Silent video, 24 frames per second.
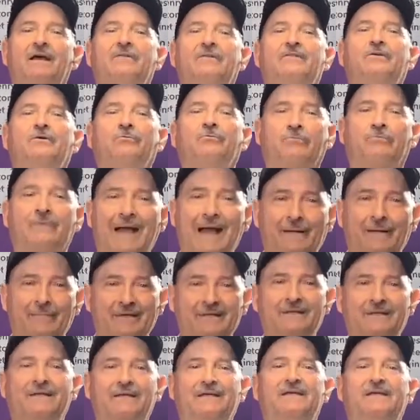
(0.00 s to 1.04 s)
The
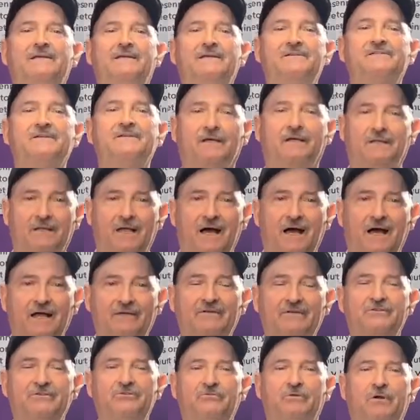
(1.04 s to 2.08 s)
rabbit is alive
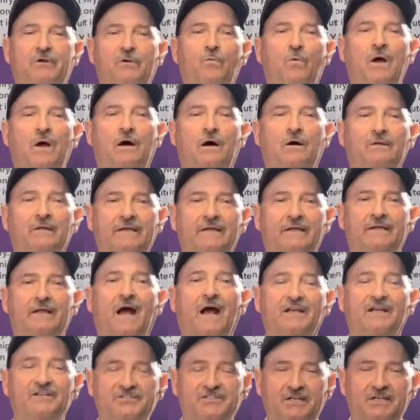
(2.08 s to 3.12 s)
and doing well in
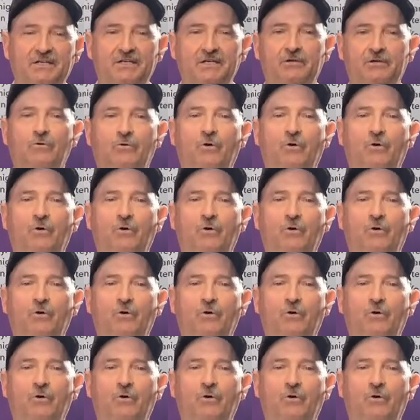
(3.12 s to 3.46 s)
ICU